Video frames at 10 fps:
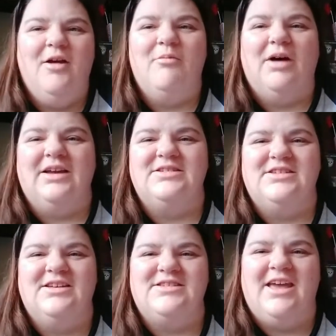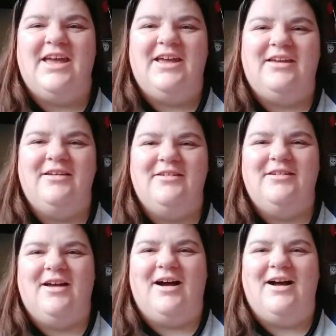Mike says, hey,
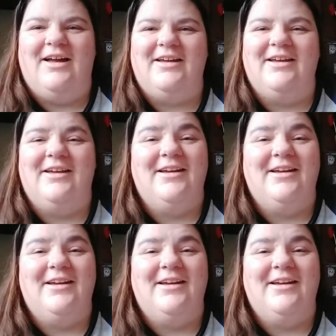hi.